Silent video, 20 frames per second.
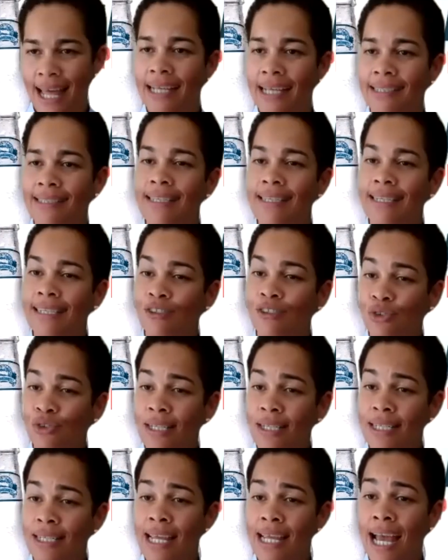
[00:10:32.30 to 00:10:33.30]
think it's
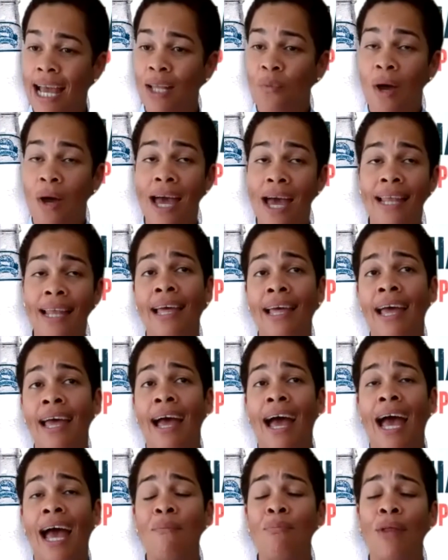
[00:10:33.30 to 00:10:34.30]
trendy. And while
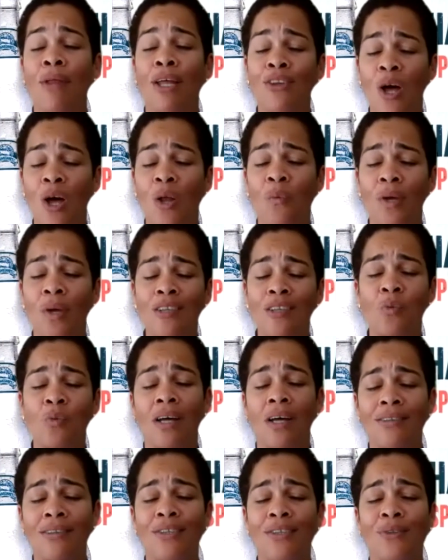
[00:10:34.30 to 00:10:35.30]
I'm not always
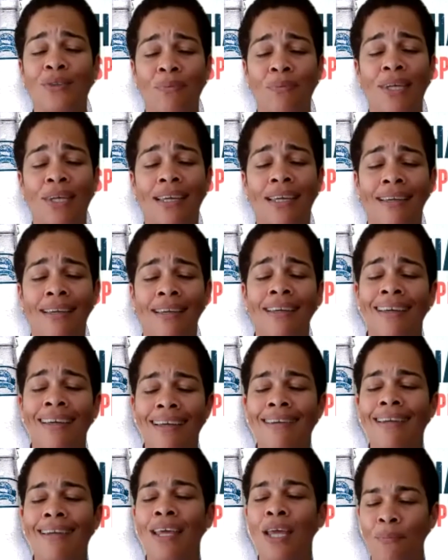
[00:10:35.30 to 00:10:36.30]
wanting to be
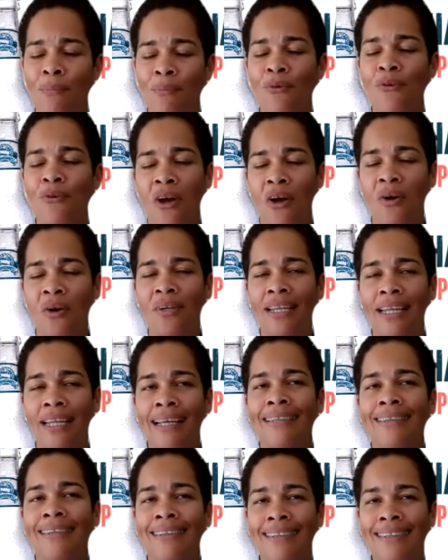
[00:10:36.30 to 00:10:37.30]
in the hip crowd,
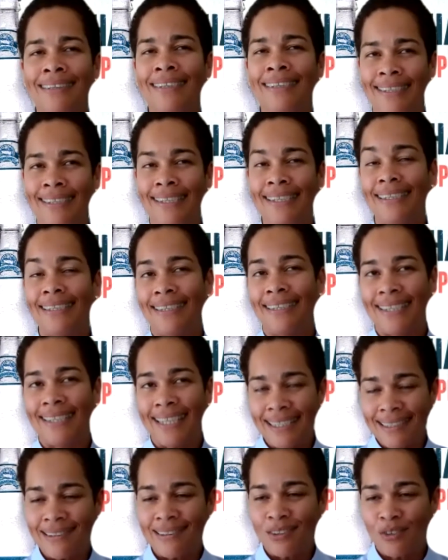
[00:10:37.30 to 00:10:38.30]

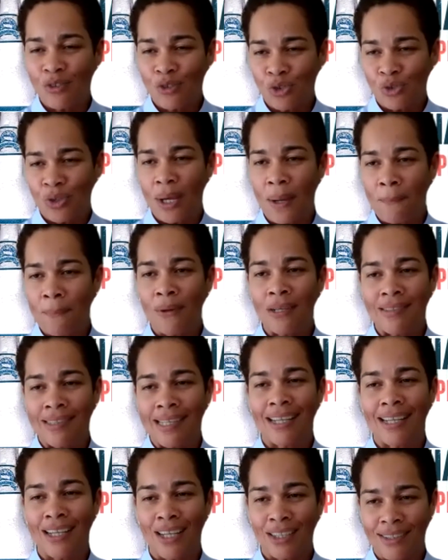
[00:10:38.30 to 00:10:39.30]
this drink
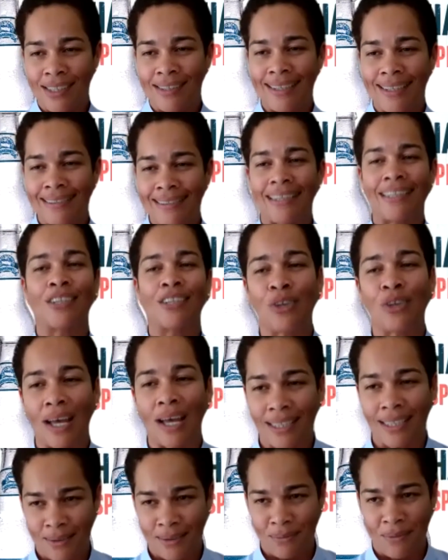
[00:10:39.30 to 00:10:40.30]
possesses a lot of things that
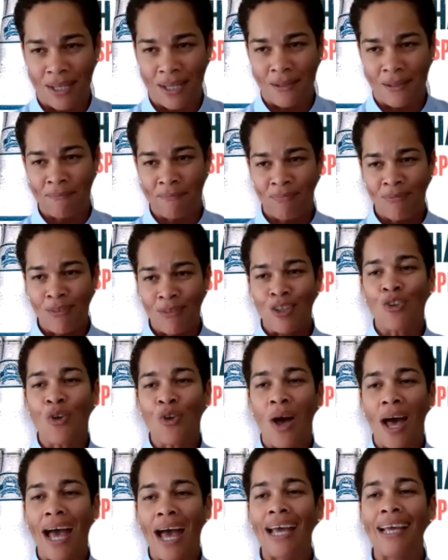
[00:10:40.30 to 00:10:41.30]
attracted me.
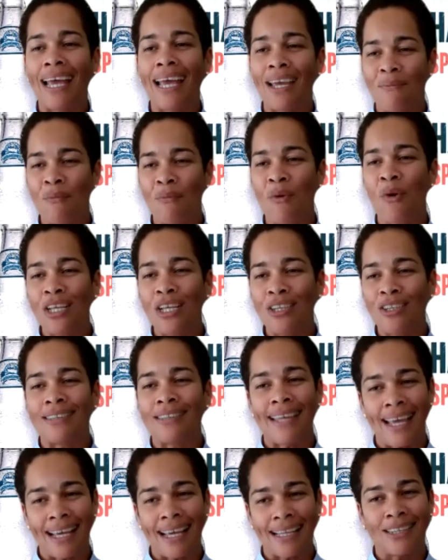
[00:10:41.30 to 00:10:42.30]
So I am going to
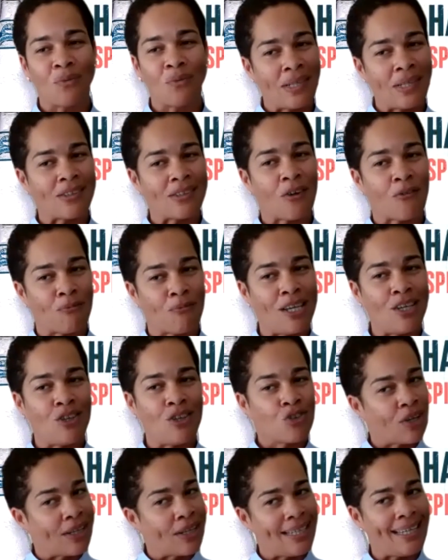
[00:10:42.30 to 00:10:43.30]
take the risk of being
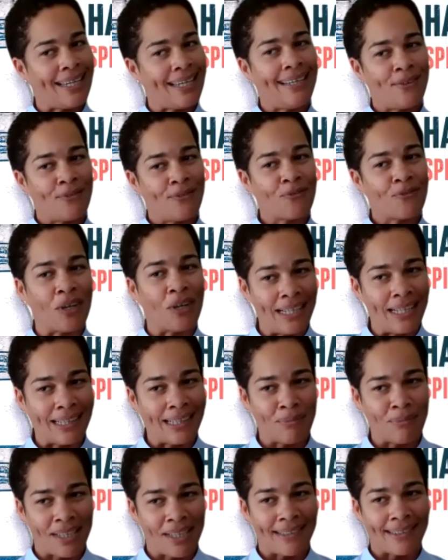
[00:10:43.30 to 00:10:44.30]
trendy for a little
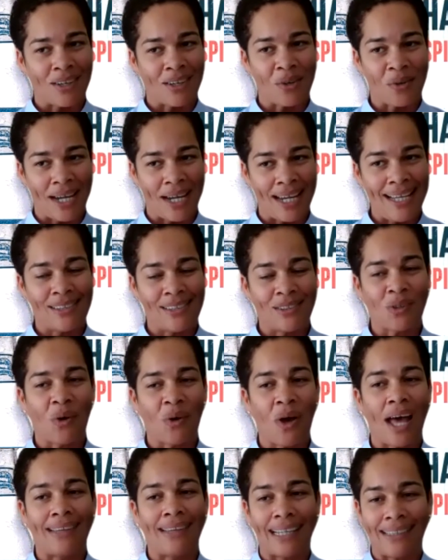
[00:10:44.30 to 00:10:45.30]
bit. All right. So
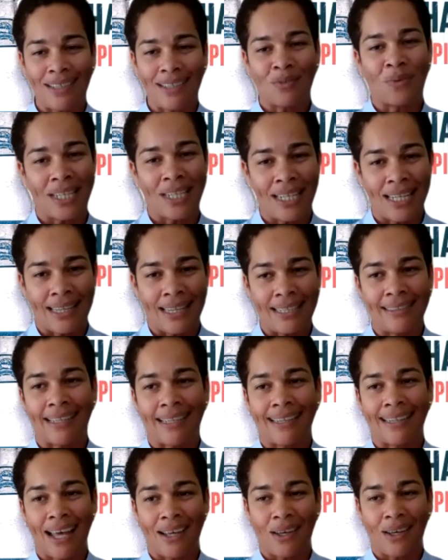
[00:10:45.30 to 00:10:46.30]
that is one of the things
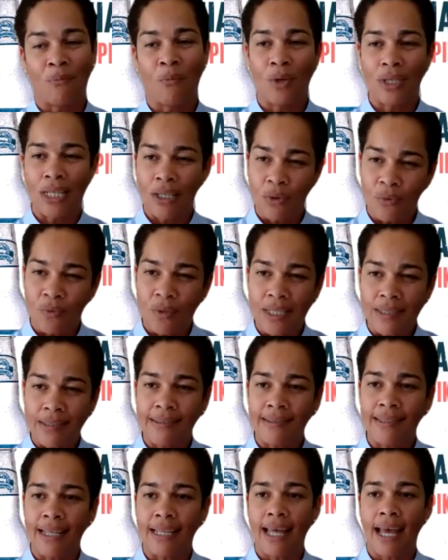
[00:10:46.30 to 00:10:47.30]
that one of the
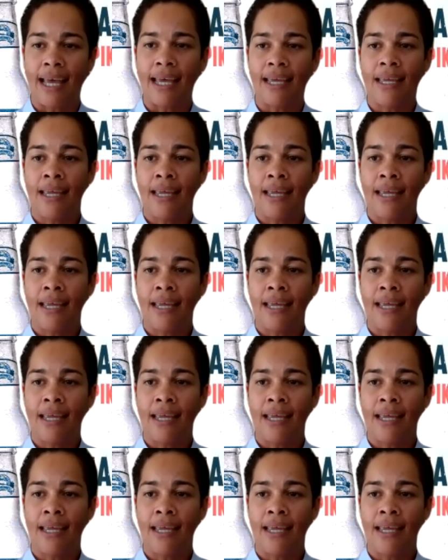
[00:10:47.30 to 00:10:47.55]
reasons that I